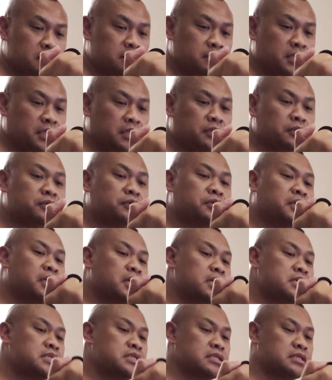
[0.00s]

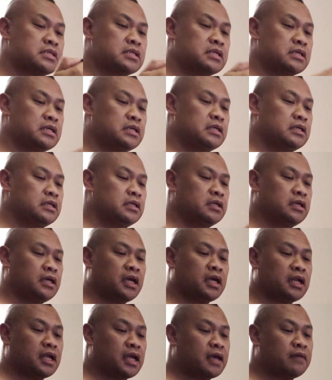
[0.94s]
Enduras,
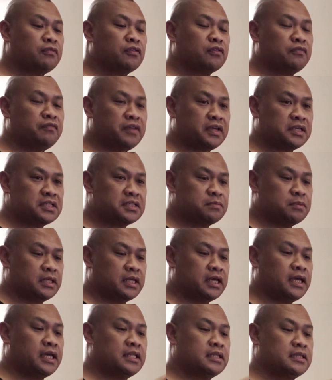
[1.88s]
and I have no fixed
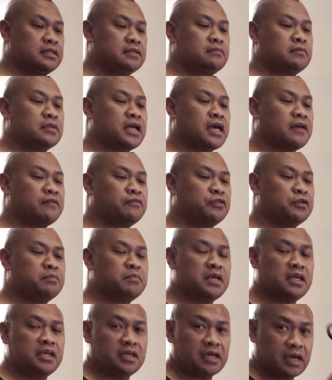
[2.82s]
blade knife with
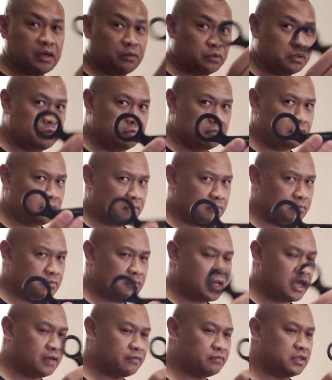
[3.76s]
me, I would
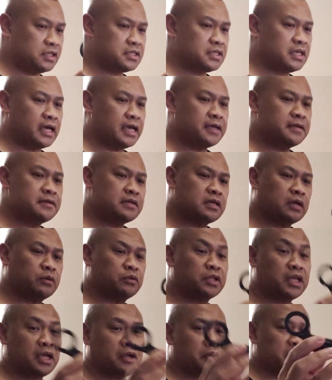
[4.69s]
have this guy. I
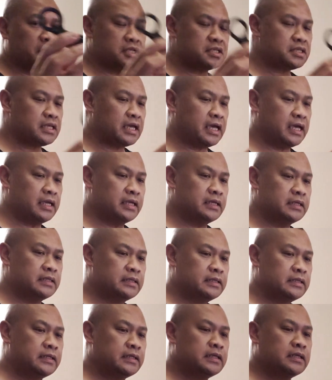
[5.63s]
would carry this guy,
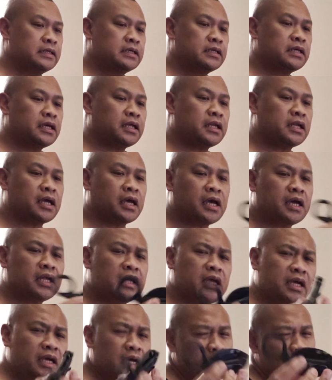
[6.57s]
and
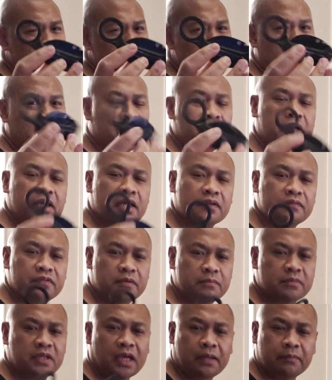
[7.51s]
I do carry it
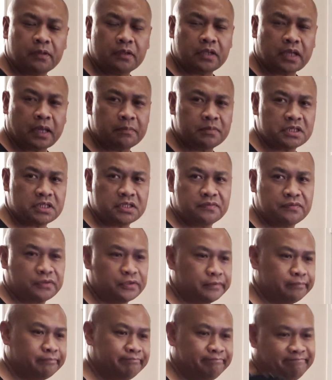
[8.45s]
from time to time, just
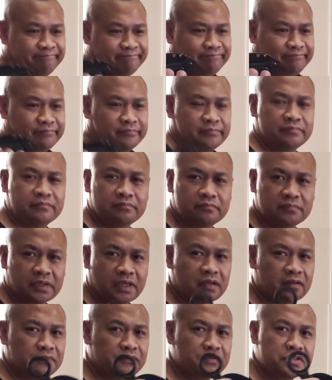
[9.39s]
for,
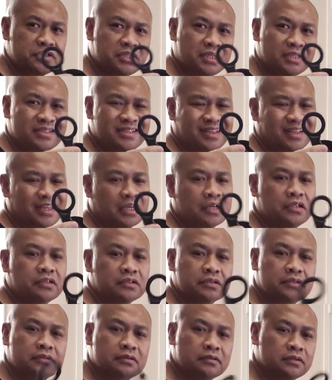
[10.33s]
yeah, for shits and
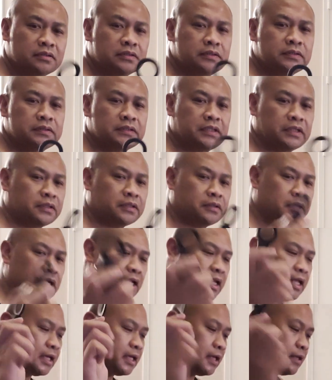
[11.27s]
giggles. You know, I
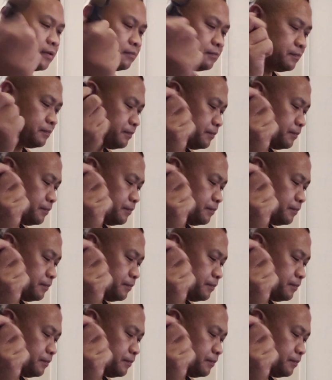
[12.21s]
like it.